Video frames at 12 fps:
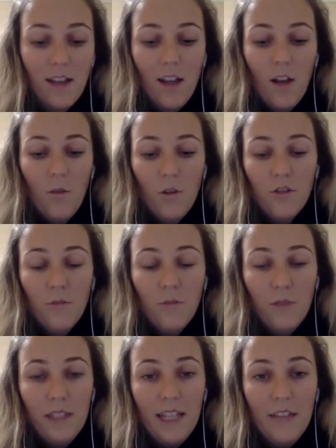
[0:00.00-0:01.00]
what's your
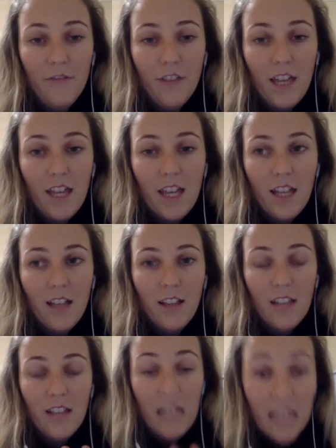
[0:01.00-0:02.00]
belief
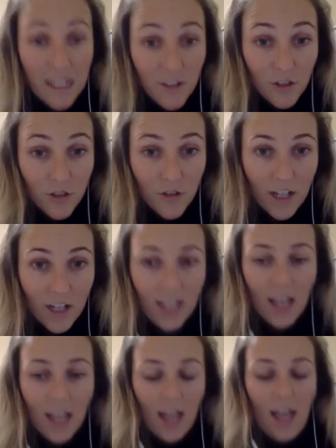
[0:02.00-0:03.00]
in the
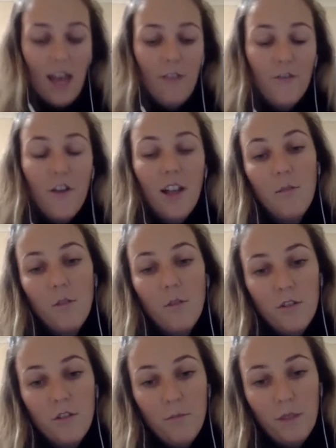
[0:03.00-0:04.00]
industry and finally
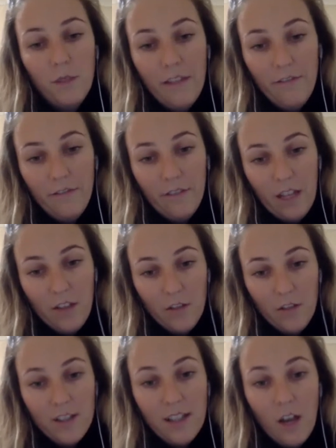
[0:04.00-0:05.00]
what's your belief in
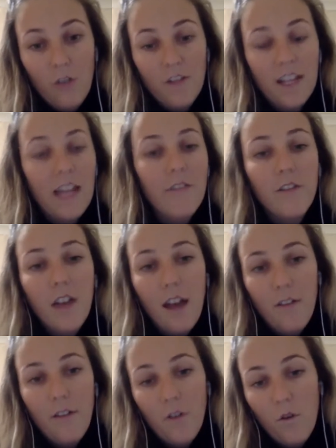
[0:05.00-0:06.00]
yourself and even if you
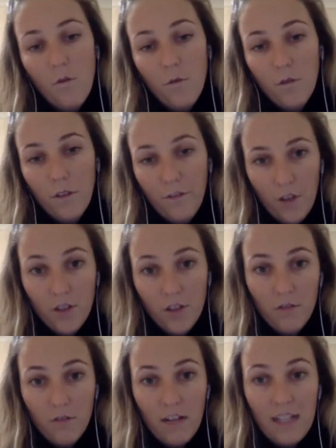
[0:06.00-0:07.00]
have all the
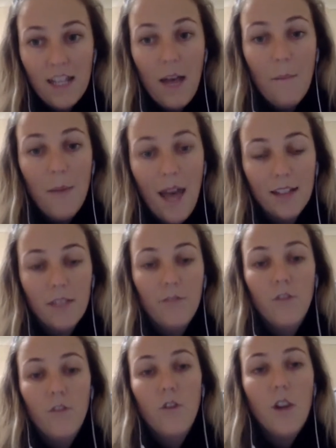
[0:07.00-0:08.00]
first three down packed
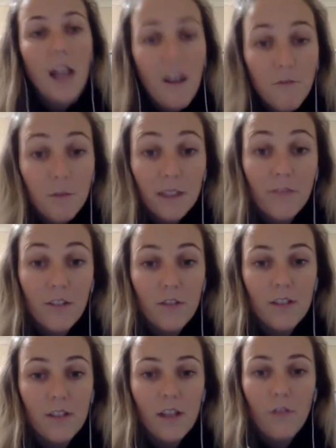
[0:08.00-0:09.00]
if you don't have belief in
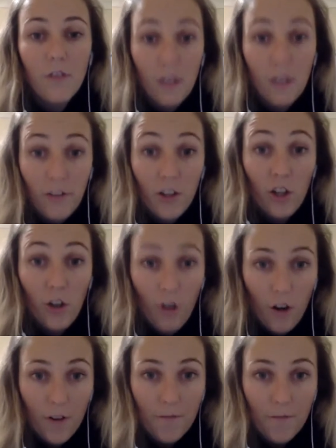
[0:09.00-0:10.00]
yourself you're never going to
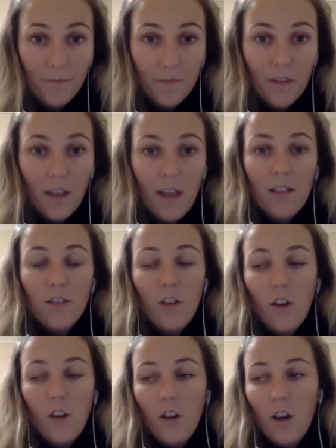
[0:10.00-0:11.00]
grow
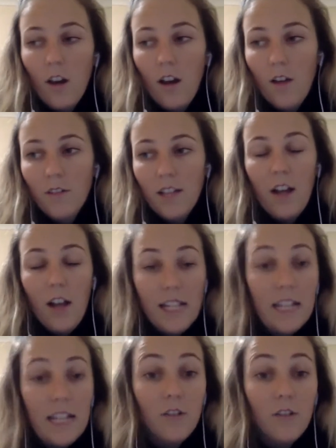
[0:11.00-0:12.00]
so I was like, I
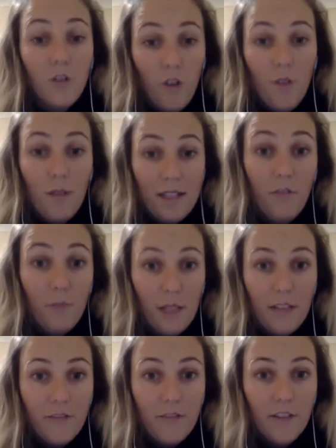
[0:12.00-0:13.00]
need to grow my self
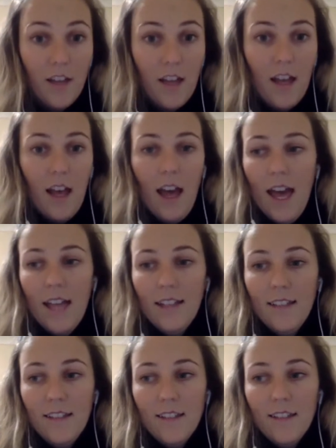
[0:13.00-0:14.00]
belief.
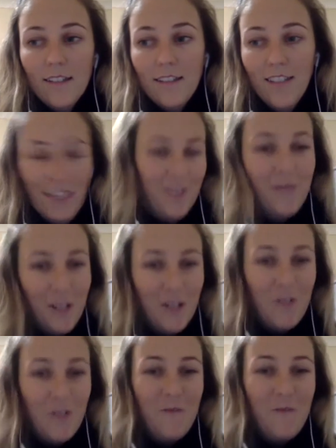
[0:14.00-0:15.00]
And that's what I'm
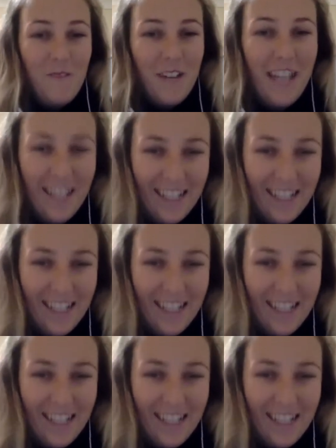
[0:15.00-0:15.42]
going to do.